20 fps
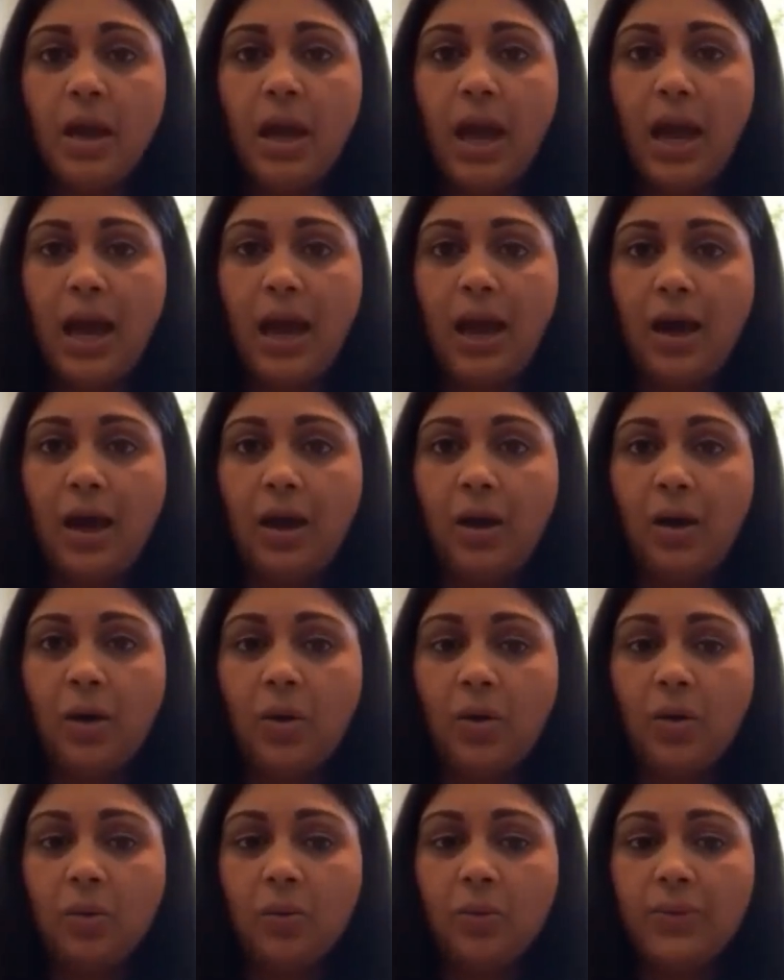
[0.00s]

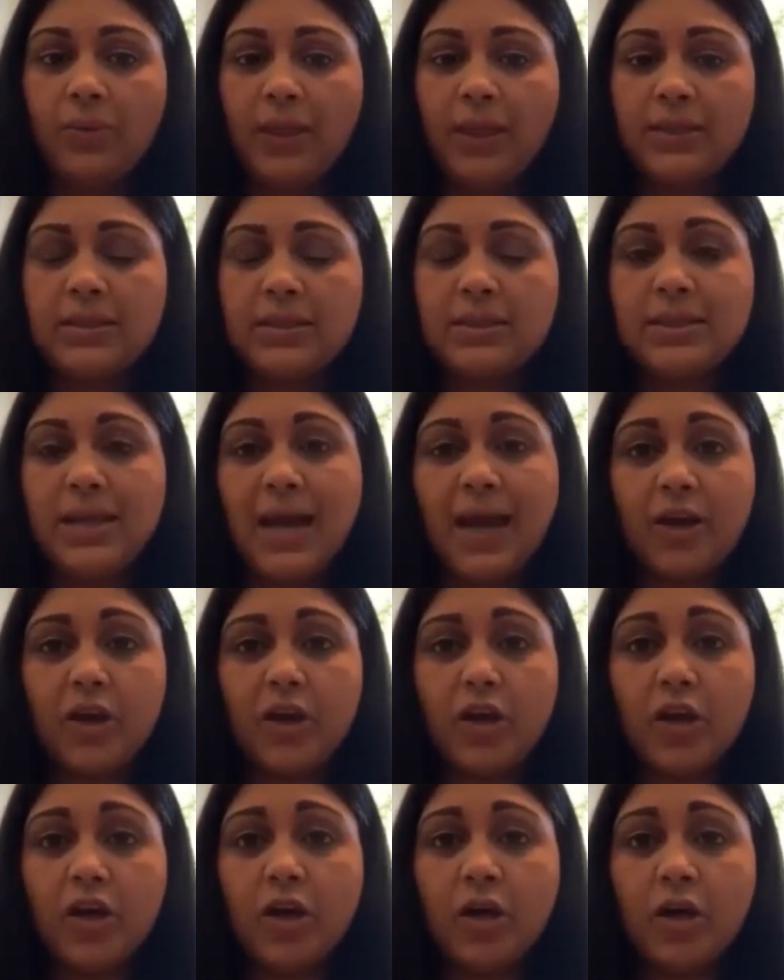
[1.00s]
how they
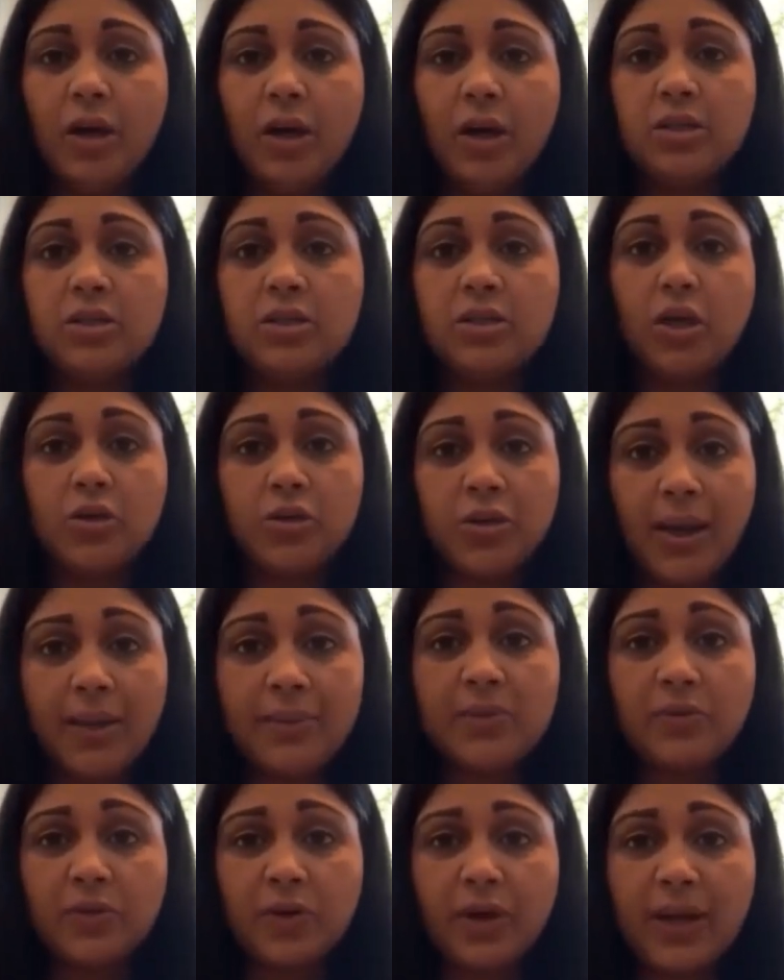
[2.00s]
stagger start times
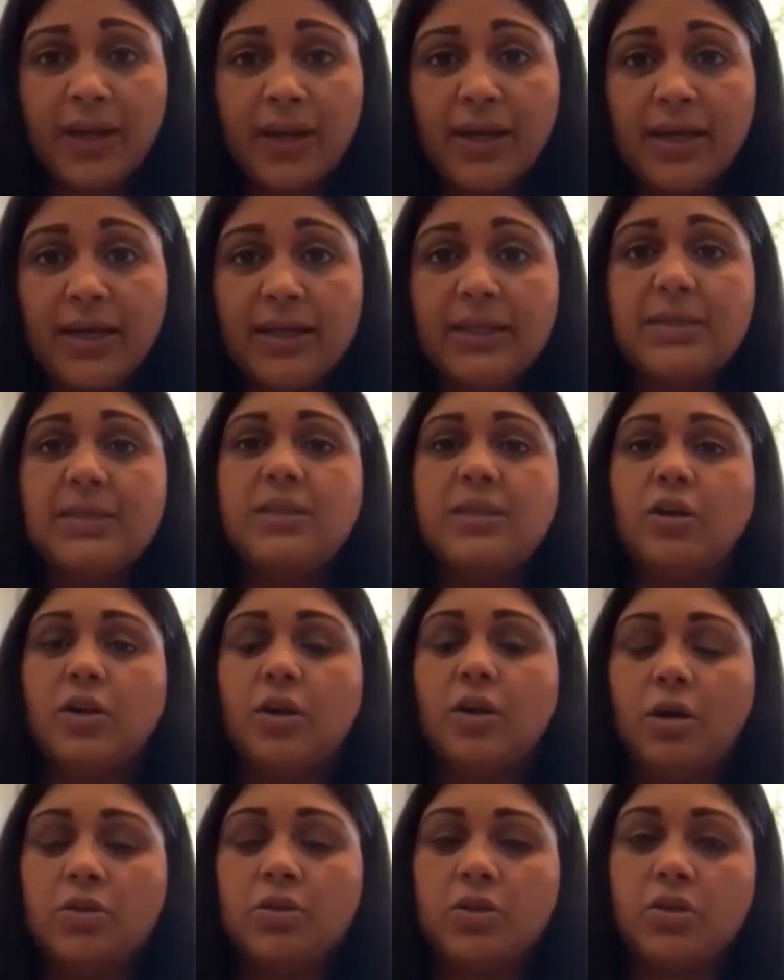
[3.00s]
for kids. They're
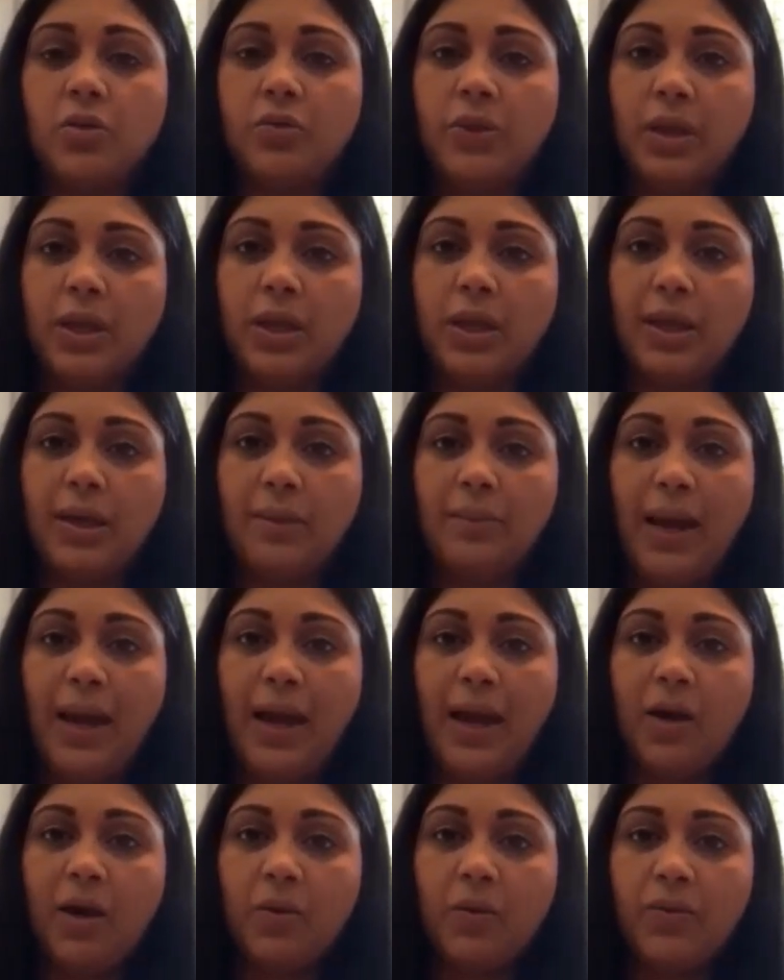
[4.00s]
also thinking
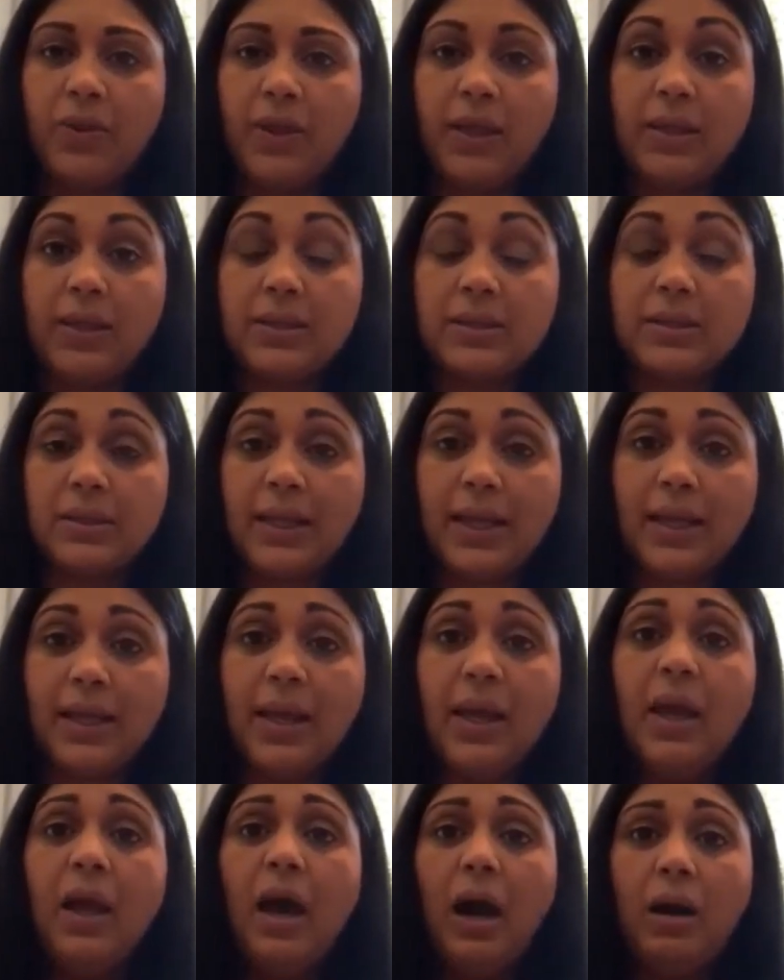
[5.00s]
about things like
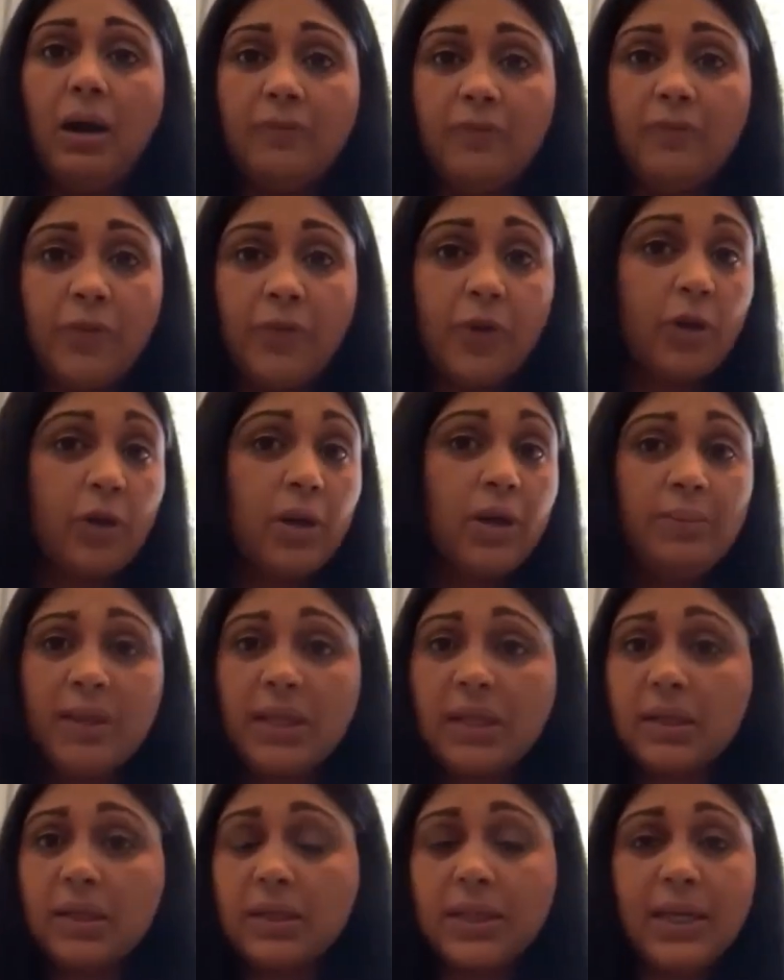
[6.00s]
how often they're going to be
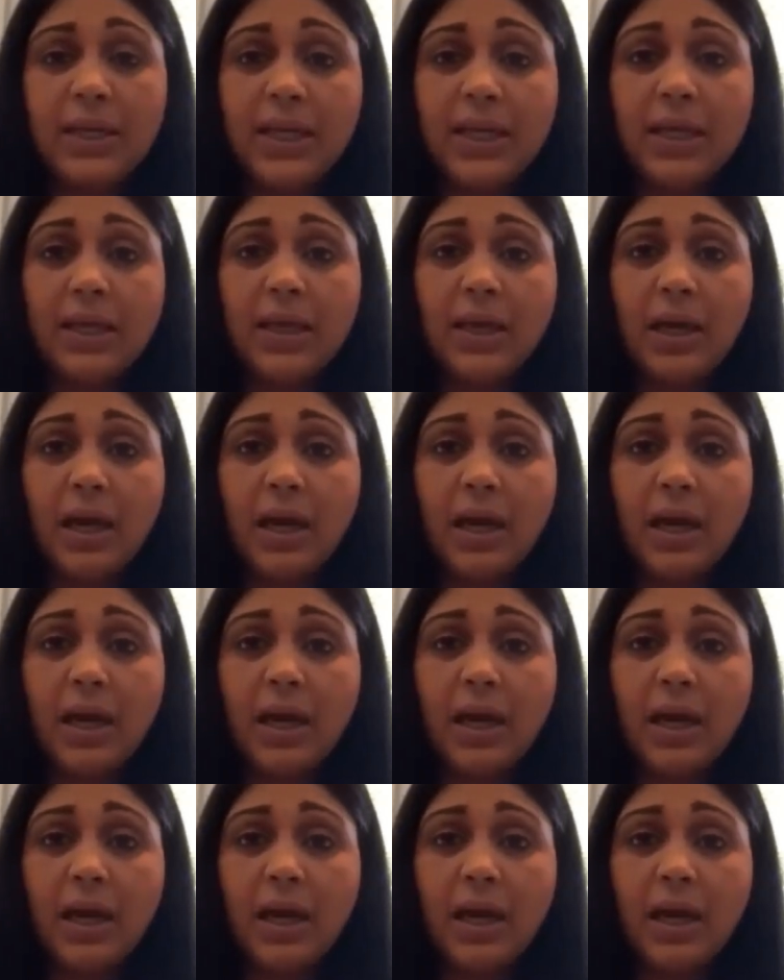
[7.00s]
cleaning